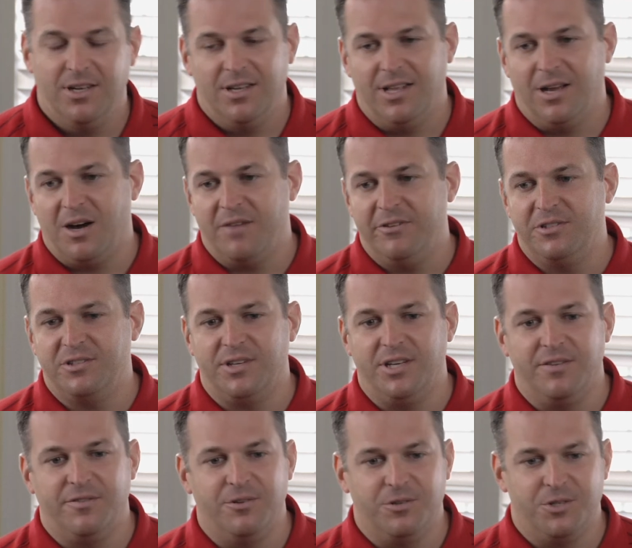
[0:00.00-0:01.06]
Now, obviously,
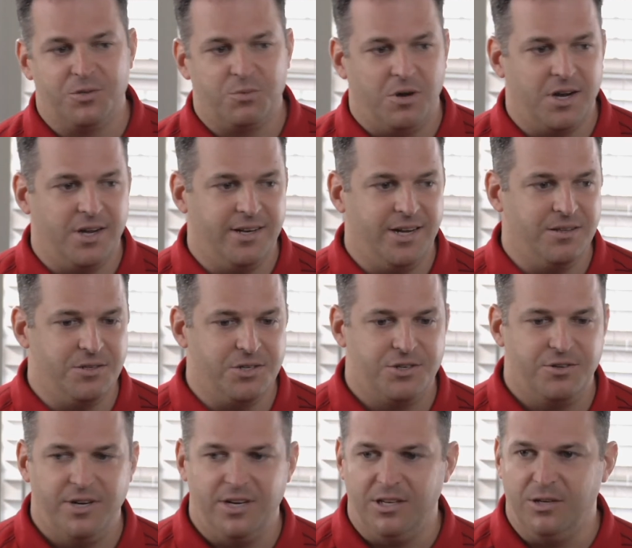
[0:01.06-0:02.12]
if you're just walking down the
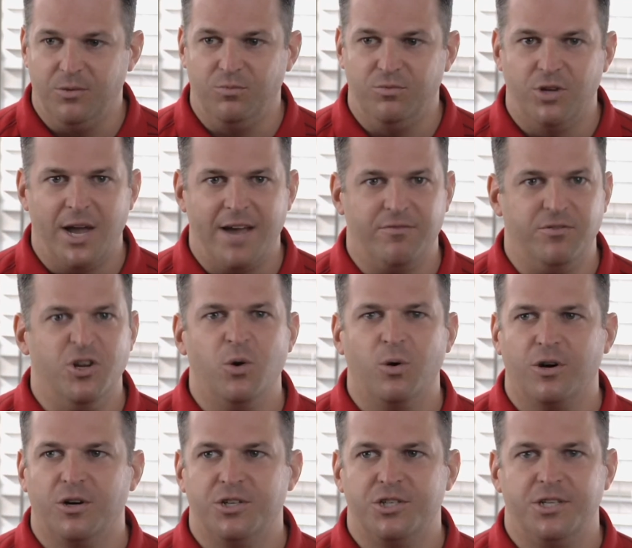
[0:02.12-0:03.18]
street and you have no
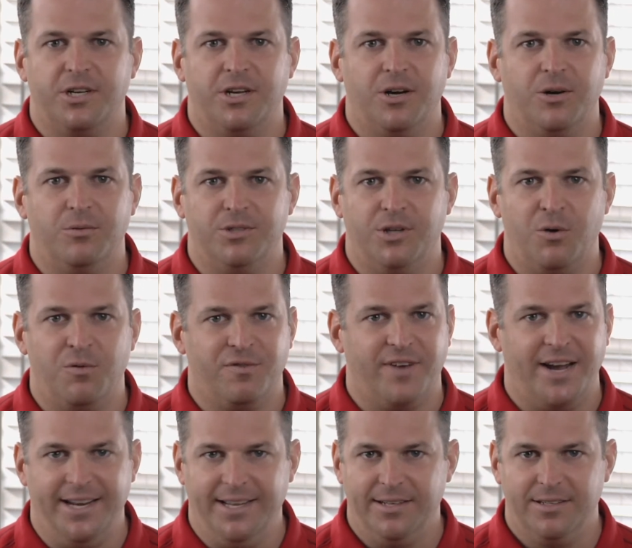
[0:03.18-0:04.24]
urge to go, don't
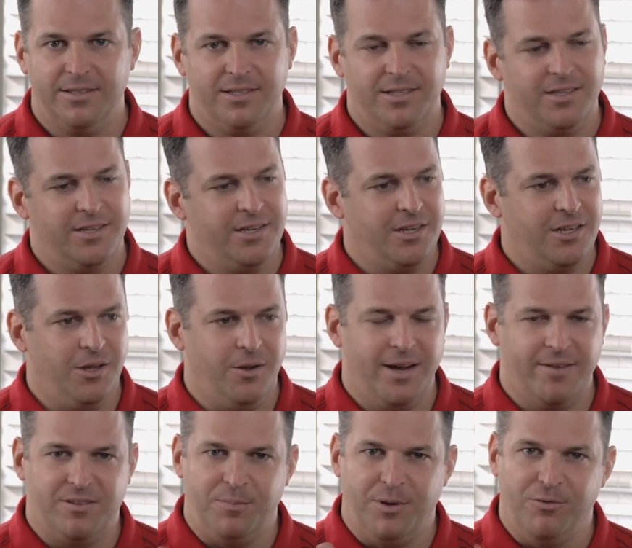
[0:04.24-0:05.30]
fight it. You
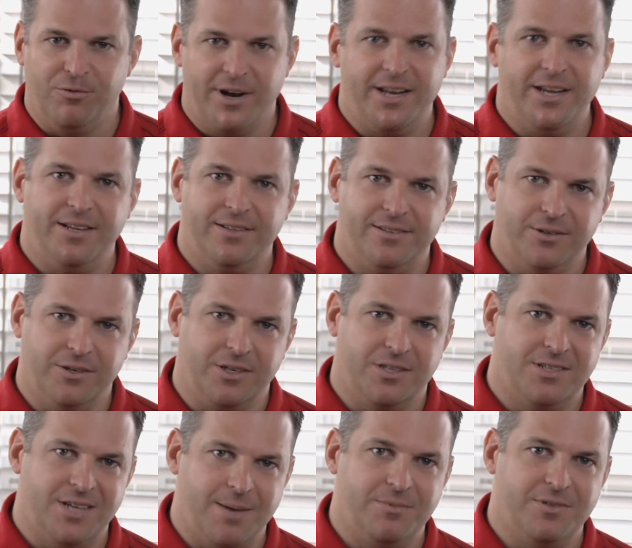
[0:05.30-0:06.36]
have to be ready to
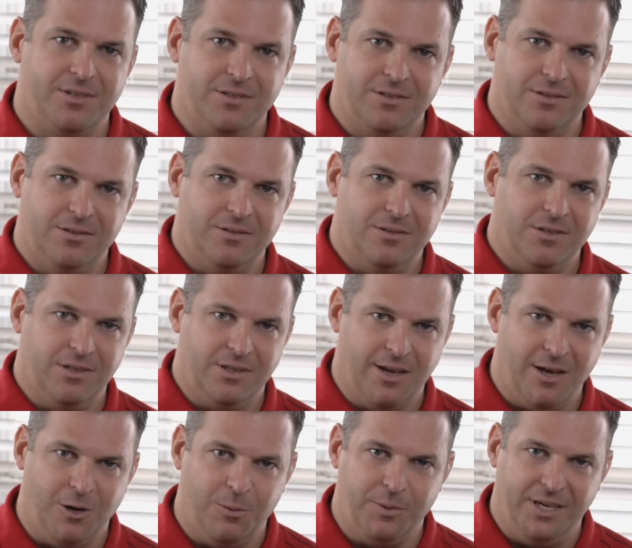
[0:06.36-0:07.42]
accept the
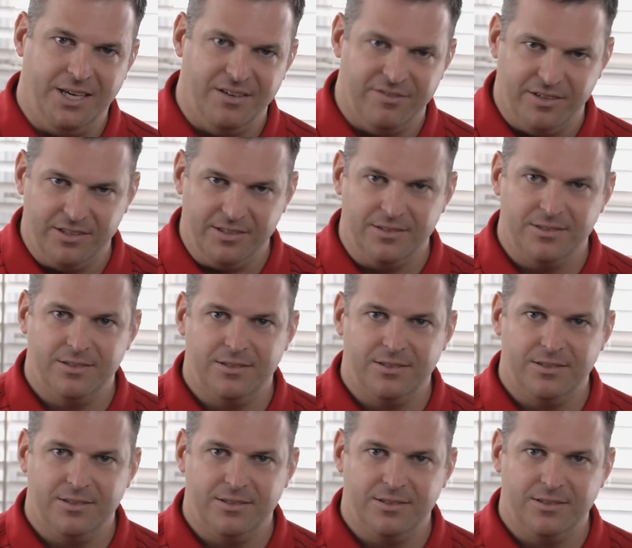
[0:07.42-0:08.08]
help given.